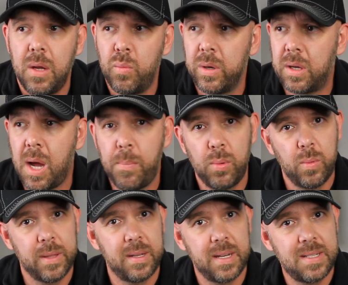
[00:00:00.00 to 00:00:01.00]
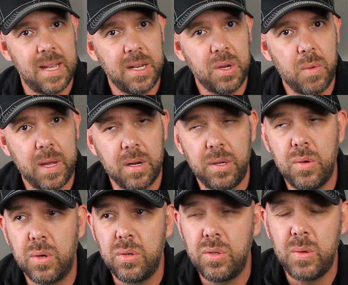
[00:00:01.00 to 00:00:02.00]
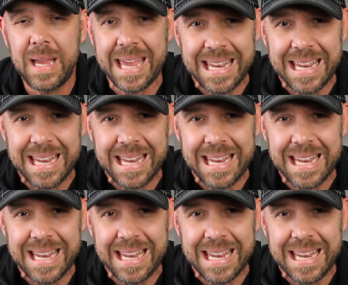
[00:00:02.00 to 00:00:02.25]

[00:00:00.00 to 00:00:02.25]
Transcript: And when coupled with an attenuator, you can do